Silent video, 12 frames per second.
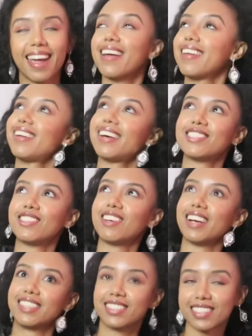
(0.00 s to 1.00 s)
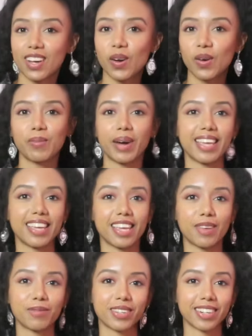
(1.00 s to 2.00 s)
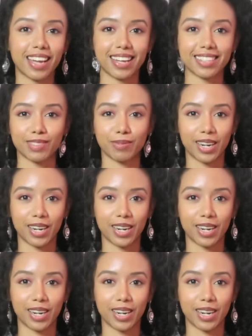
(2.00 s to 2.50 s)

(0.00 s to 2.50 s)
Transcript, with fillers: and as you guys know my ebook has